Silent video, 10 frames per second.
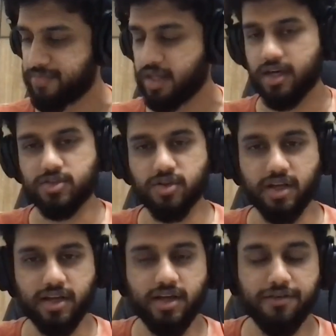Yeah, so
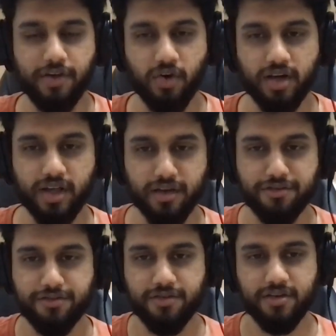like if and only
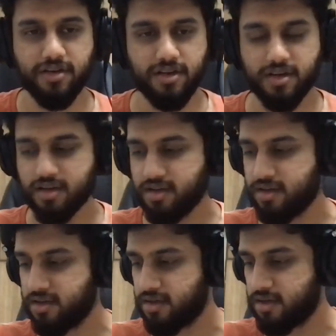if
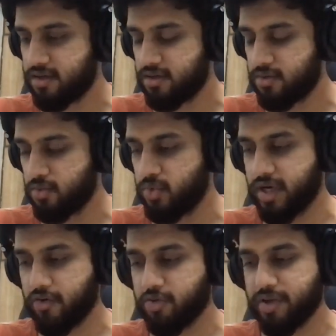would
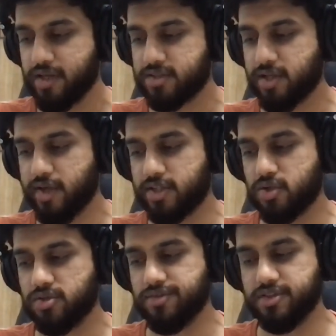never be an
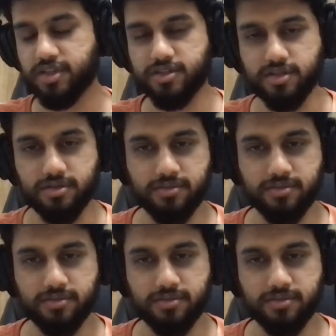exclusive disjunction,